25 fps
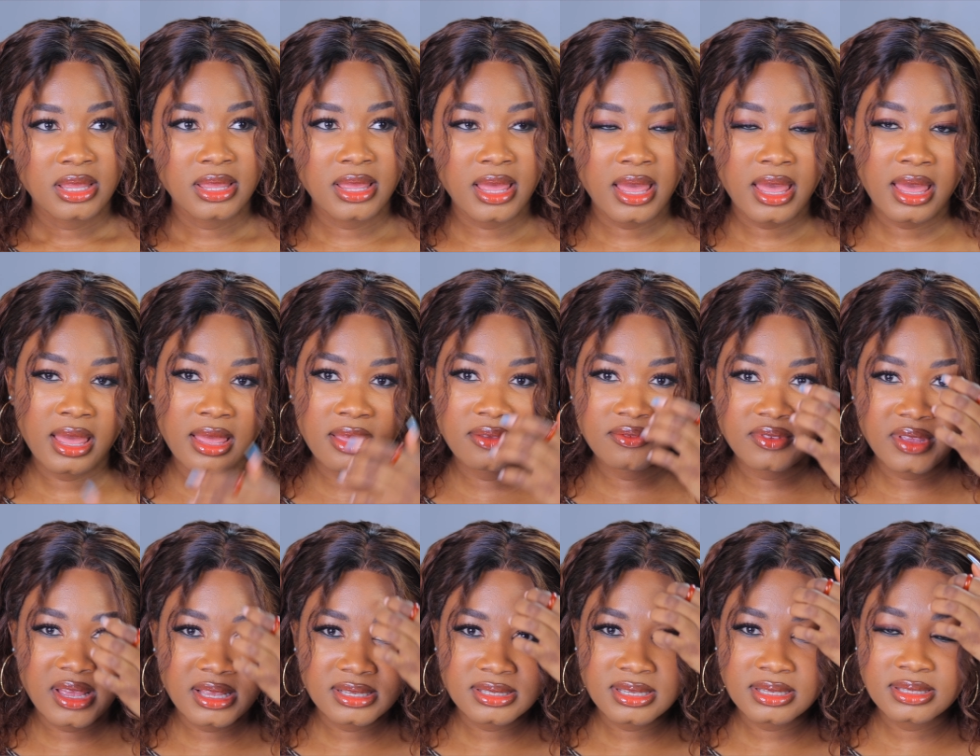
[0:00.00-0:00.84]
yeah
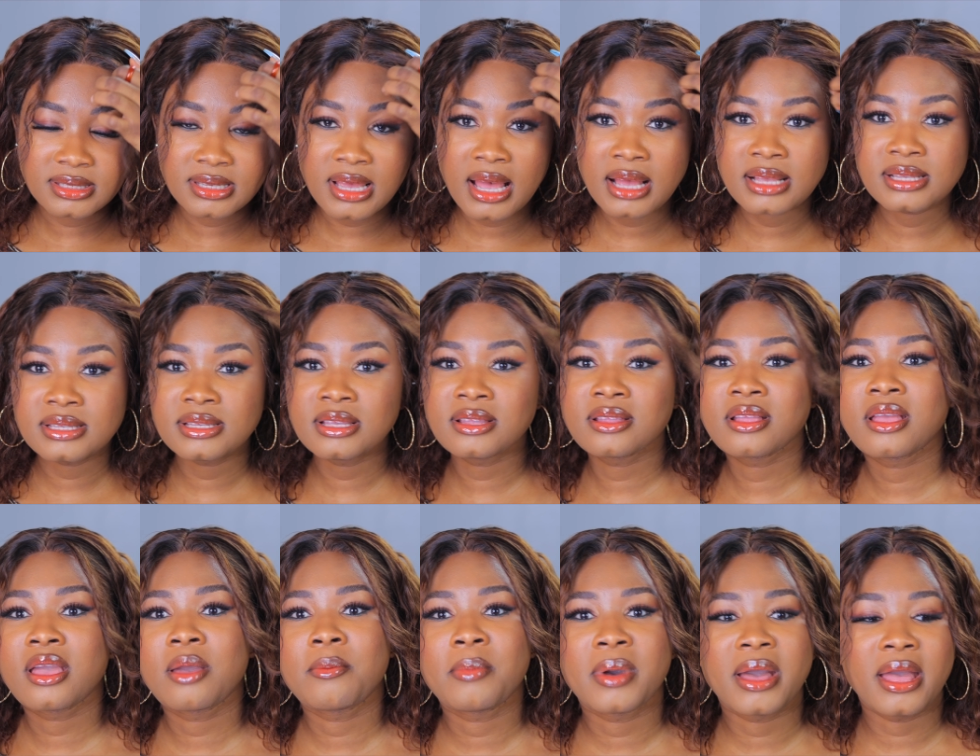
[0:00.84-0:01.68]
if there's a taxi
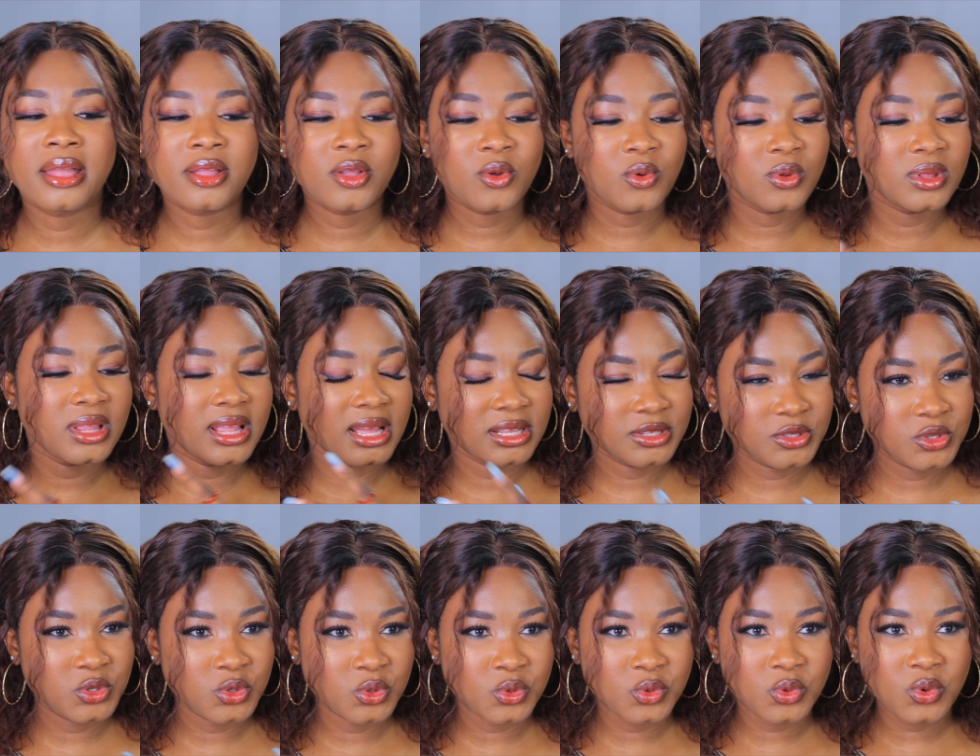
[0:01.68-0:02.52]
nearby they will let
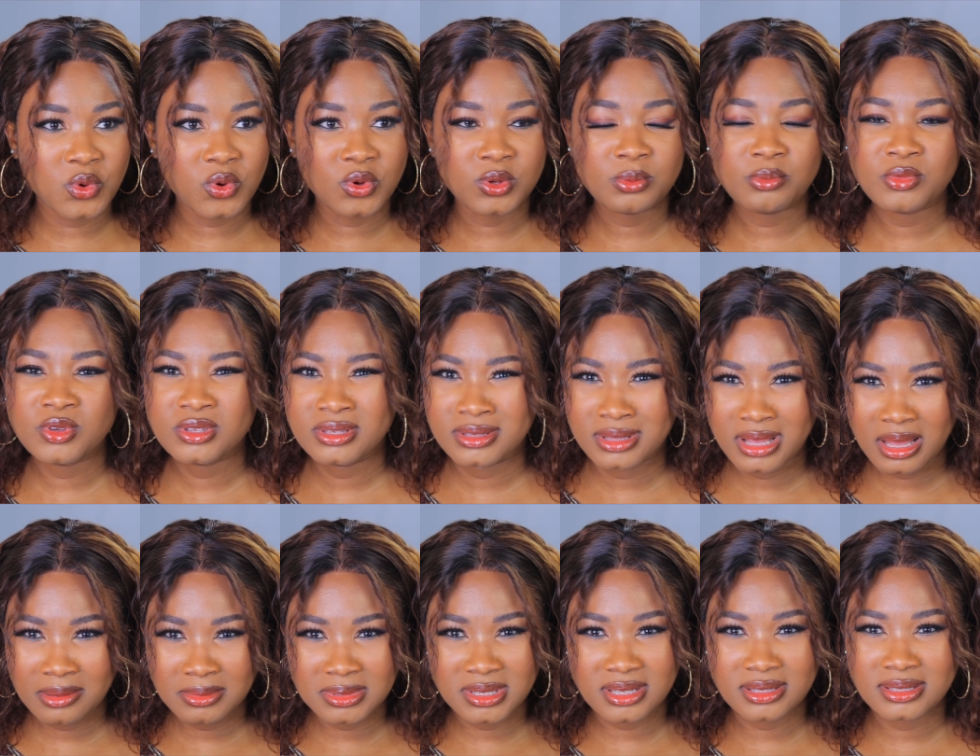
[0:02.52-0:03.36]
you know most
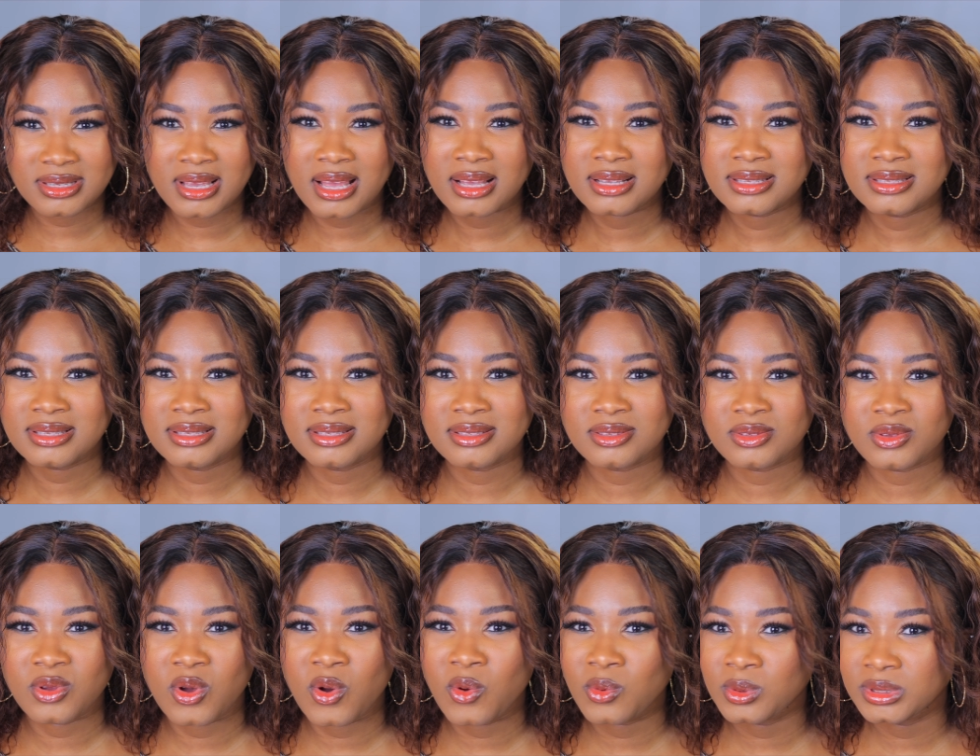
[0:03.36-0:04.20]
times the
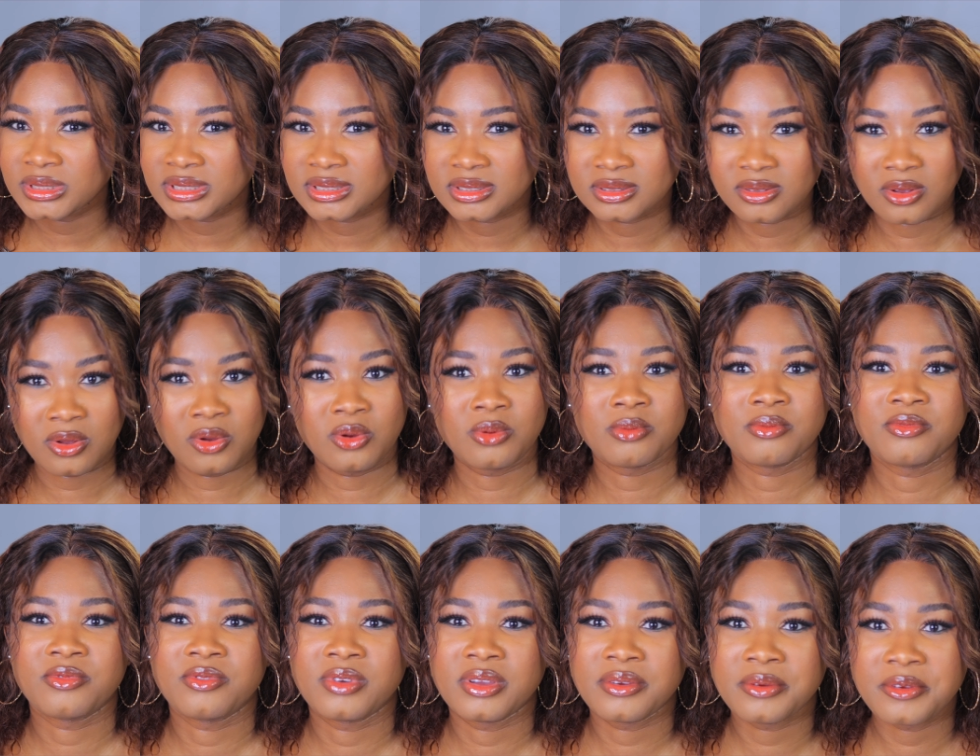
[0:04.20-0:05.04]
taxis always
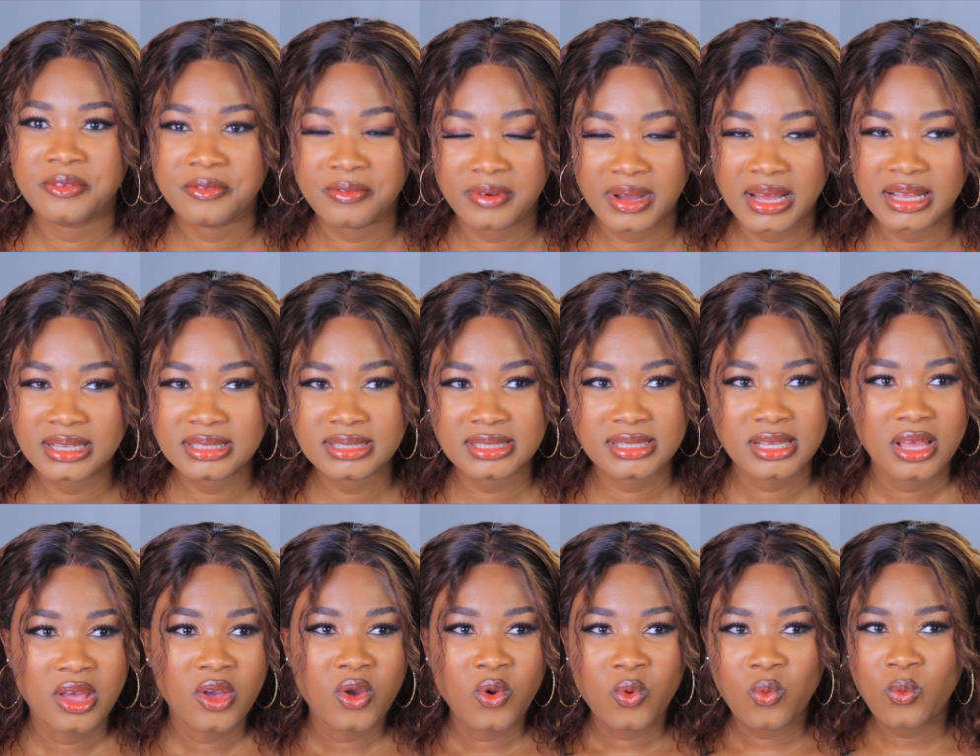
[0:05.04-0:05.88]
come very
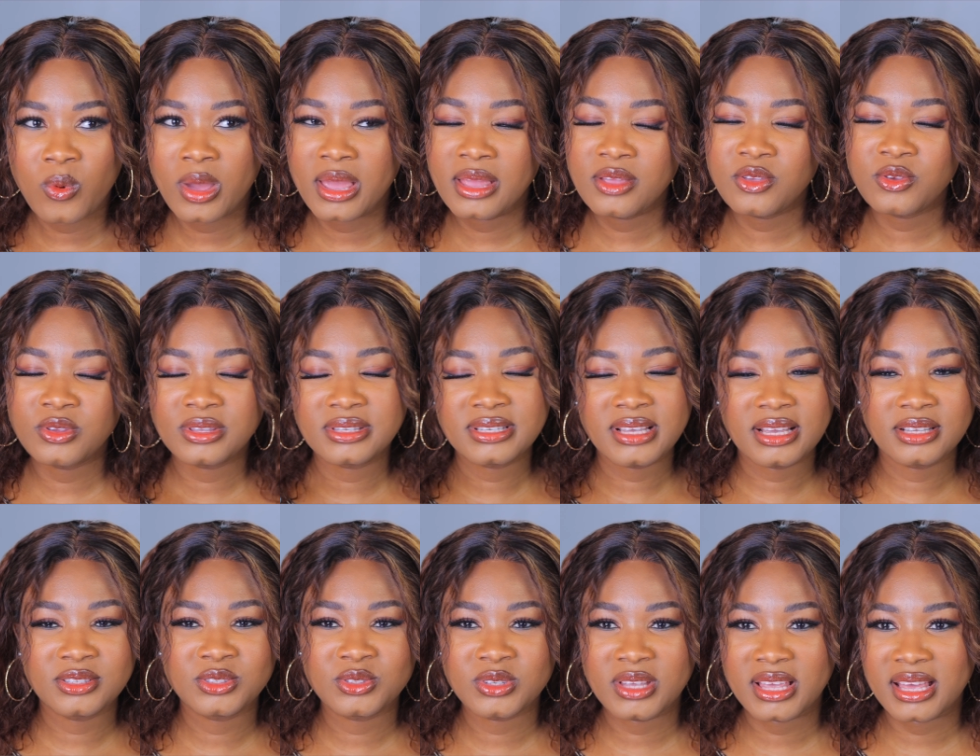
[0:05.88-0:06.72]
fast when you
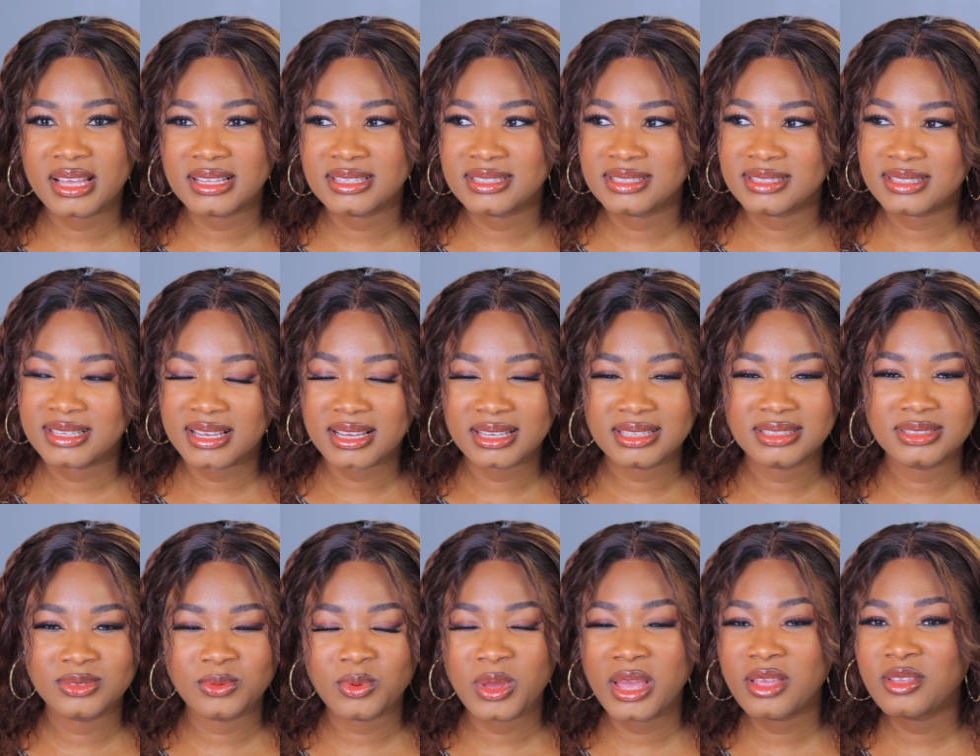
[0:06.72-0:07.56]
tend to get
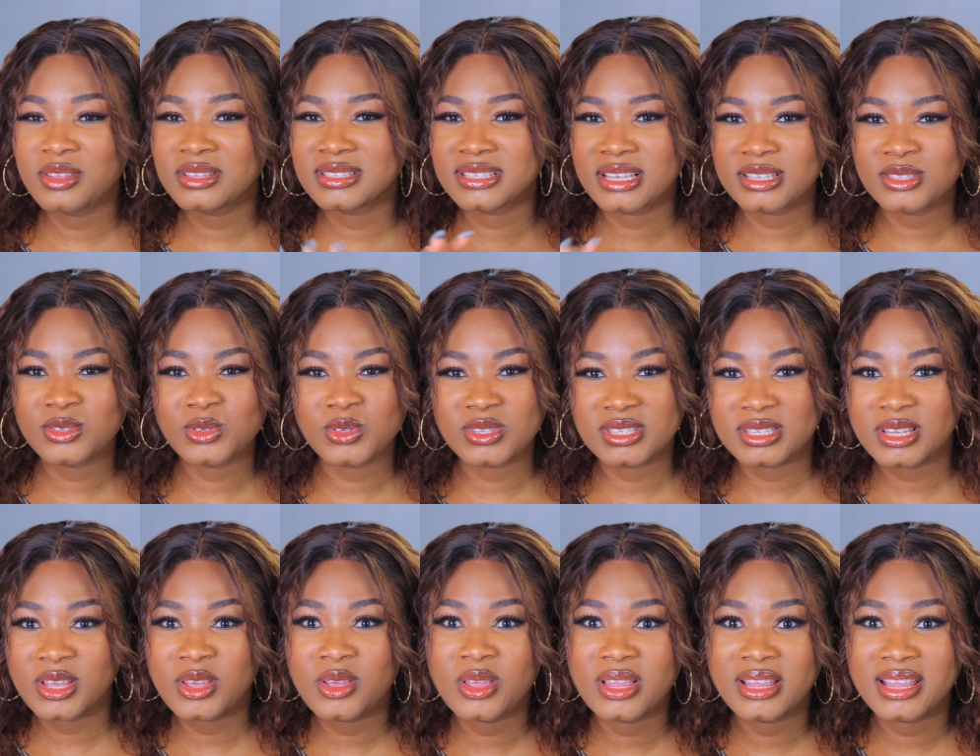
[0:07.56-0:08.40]
tax when you tend to
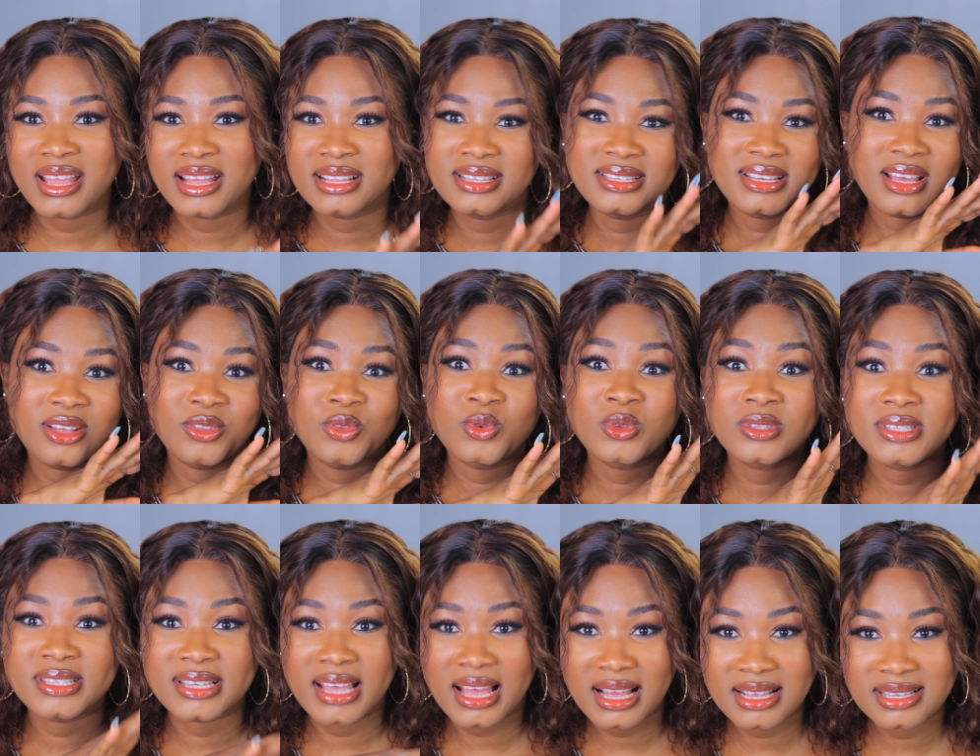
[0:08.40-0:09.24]
see that there are no
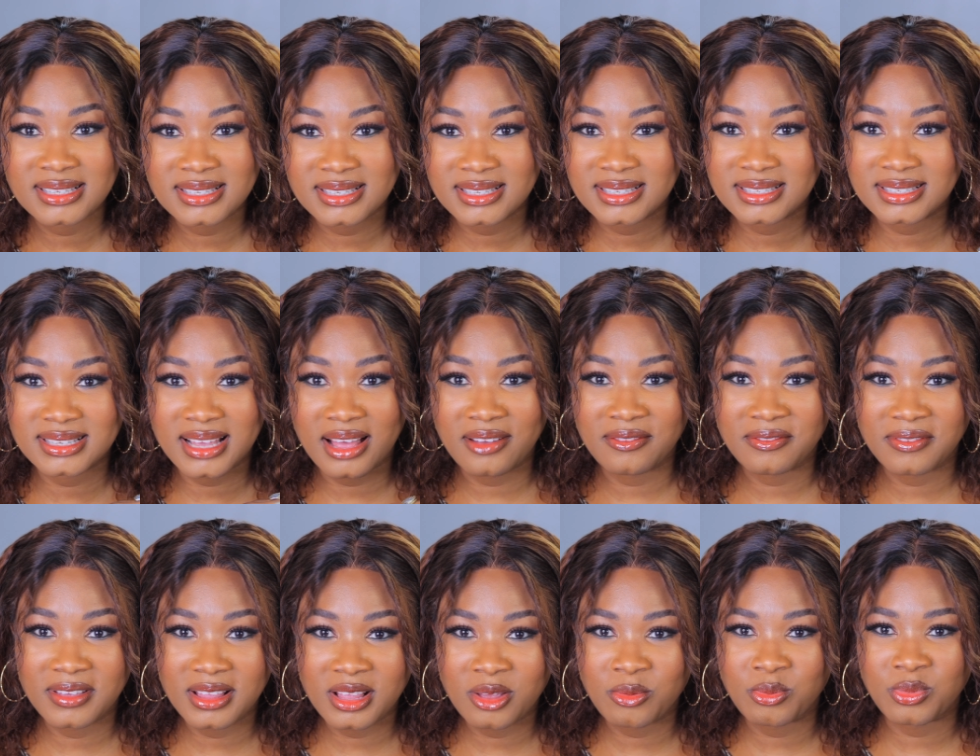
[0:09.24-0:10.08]
taxis
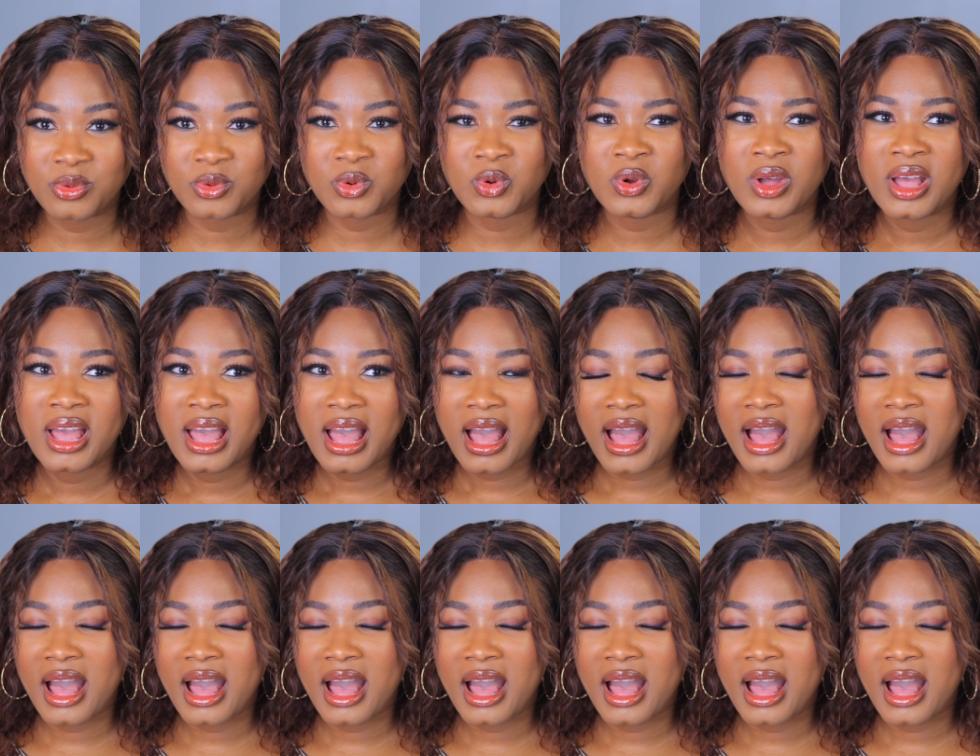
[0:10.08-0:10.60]
available